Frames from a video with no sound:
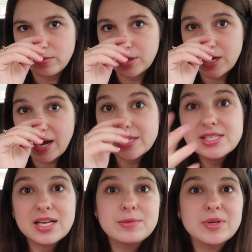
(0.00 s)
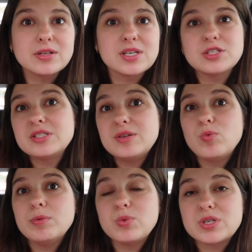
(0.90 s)
We're nine centimeters. I just need
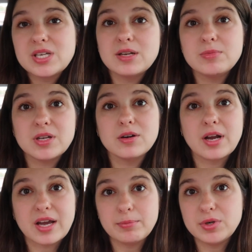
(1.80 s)
one more centimeter and I can